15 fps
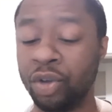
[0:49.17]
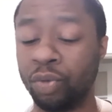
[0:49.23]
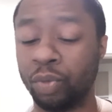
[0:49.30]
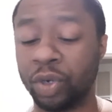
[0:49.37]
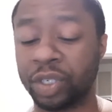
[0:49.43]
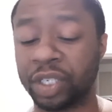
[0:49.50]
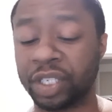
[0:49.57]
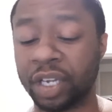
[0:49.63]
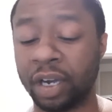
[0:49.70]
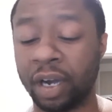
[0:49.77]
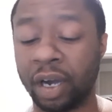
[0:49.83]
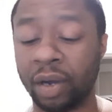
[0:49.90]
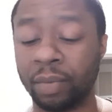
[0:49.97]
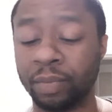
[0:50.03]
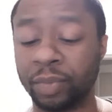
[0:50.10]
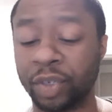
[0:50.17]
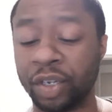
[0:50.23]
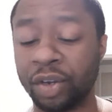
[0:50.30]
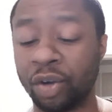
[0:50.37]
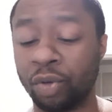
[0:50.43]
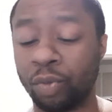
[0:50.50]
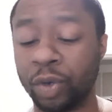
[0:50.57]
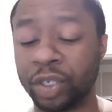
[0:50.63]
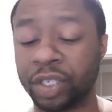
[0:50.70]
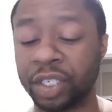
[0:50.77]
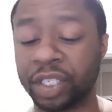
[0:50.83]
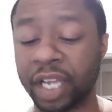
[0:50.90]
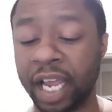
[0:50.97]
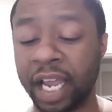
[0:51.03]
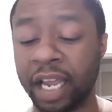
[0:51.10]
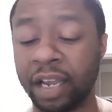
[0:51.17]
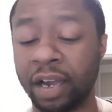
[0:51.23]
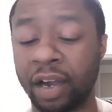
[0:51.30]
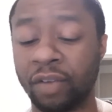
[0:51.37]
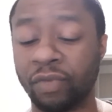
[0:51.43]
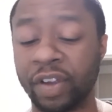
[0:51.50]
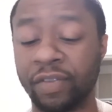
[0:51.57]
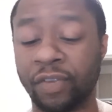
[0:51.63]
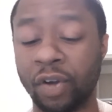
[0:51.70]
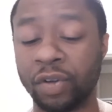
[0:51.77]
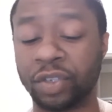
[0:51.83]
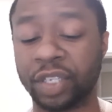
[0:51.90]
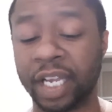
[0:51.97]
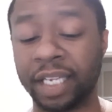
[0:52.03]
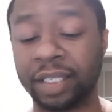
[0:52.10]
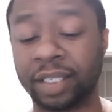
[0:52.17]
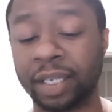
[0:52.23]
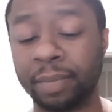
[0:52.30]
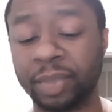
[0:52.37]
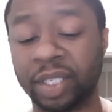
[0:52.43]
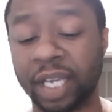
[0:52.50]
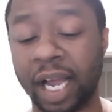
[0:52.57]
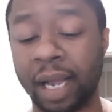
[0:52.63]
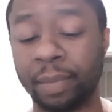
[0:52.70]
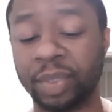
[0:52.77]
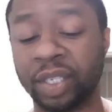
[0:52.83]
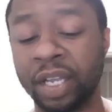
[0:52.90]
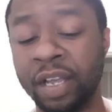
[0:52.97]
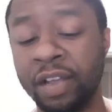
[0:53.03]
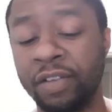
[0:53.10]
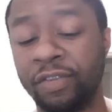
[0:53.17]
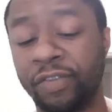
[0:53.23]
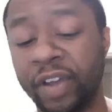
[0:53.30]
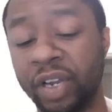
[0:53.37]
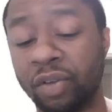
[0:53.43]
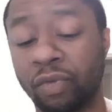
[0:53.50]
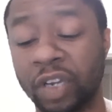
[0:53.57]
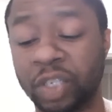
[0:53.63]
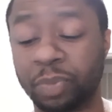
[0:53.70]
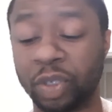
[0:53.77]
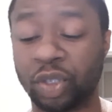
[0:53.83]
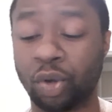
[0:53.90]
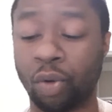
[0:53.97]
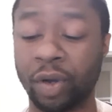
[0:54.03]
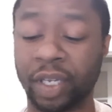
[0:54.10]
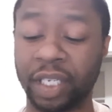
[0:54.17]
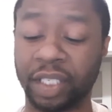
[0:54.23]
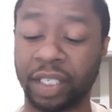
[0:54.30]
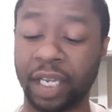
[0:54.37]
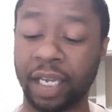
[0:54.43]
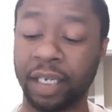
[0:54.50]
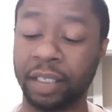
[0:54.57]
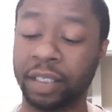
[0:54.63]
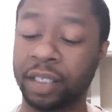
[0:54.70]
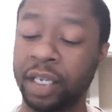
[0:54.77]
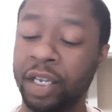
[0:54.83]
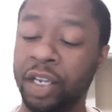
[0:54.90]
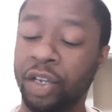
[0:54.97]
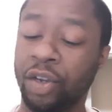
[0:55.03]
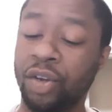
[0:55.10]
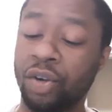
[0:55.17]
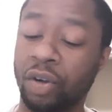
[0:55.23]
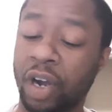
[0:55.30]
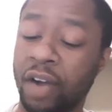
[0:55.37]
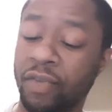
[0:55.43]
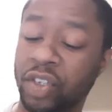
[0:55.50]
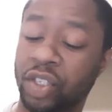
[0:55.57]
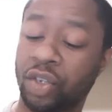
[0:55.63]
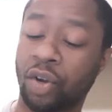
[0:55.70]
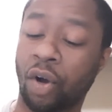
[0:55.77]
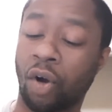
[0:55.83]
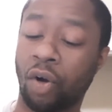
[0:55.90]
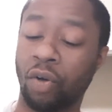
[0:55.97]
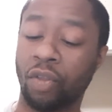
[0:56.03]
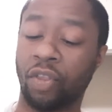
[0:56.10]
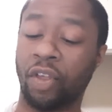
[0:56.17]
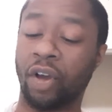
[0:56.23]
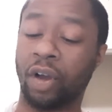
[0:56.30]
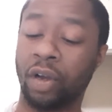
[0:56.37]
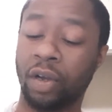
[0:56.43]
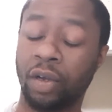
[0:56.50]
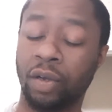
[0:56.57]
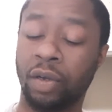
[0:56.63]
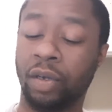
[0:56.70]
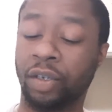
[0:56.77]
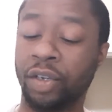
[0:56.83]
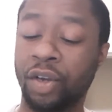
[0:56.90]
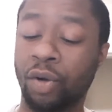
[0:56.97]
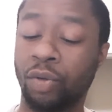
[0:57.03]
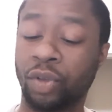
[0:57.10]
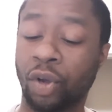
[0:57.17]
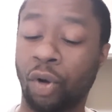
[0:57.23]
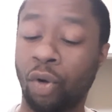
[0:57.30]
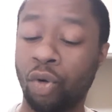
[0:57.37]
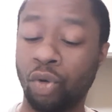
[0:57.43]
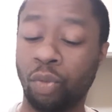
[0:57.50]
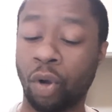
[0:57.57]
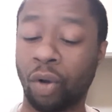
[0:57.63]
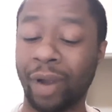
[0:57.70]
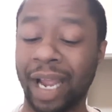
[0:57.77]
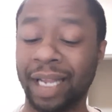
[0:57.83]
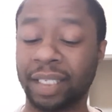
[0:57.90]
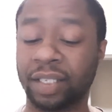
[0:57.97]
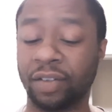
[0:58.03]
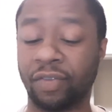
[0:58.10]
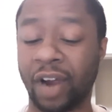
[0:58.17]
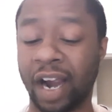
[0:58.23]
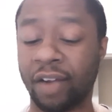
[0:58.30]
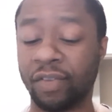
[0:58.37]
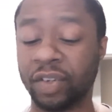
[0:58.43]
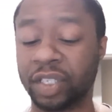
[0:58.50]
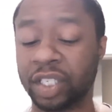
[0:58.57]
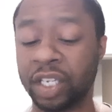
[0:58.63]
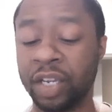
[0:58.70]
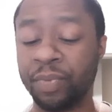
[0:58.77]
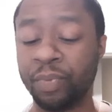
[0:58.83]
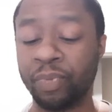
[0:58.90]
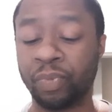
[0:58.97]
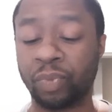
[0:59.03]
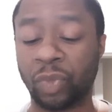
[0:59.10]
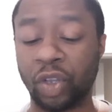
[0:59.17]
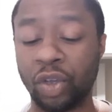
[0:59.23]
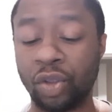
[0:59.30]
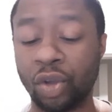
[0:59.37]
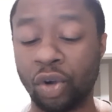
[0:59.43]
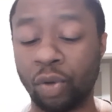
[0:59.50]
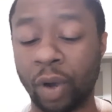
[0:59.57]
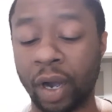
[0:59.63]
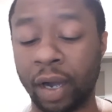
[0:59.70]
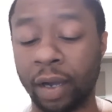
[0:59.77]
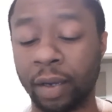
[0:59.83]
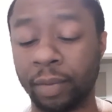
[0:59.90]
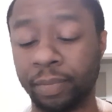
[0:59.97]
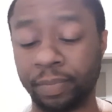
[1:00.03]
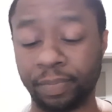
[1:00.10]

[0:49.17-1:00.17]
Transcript: which is um, you know which is a um, reverse and sometimes fatal respiratory disease. You know, others called the you know the old world virus, You know um,